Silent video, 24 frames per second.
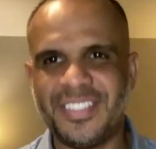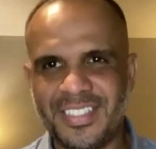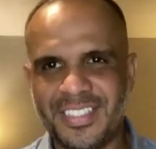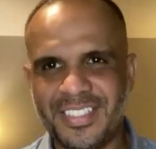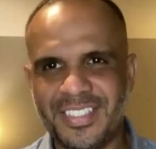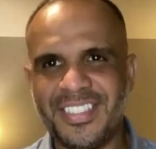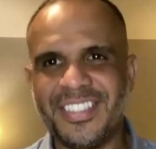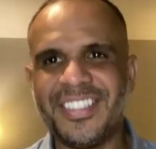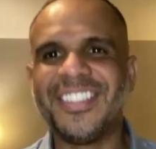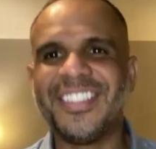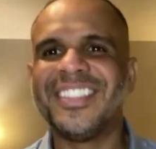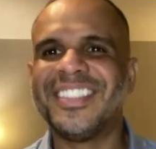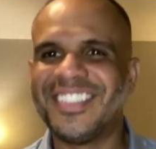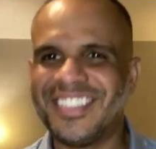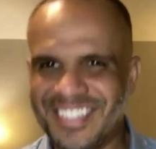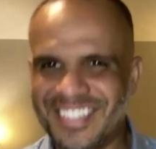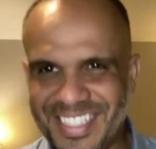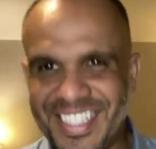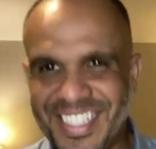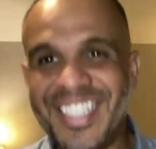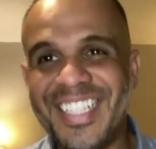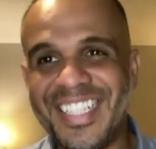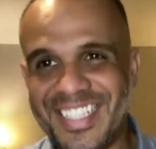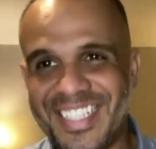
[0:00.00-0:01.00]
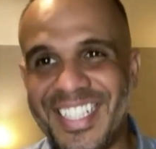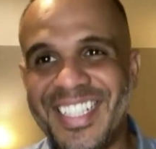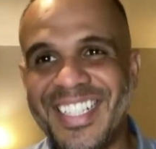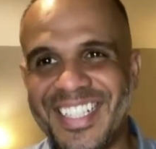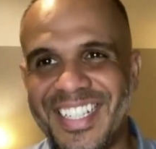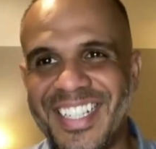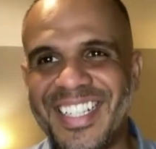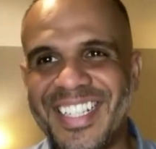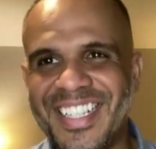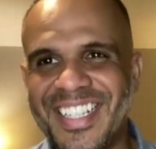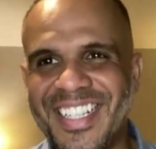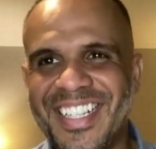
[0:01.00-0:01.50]
you can't do
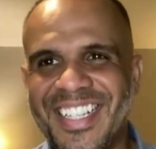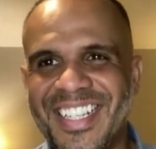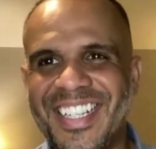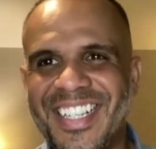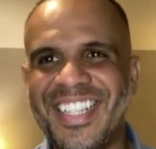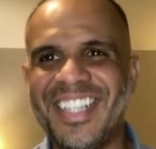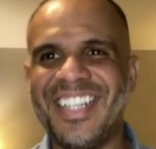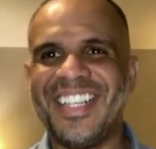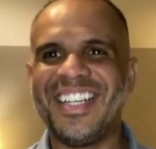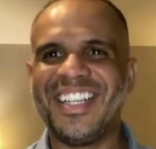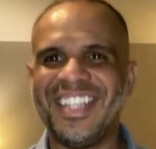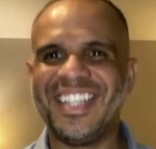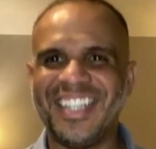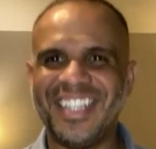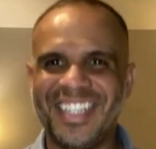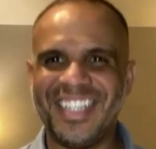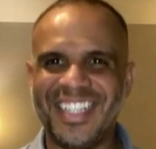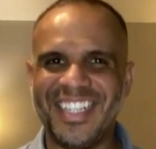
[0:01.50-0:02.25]
Judy Garland without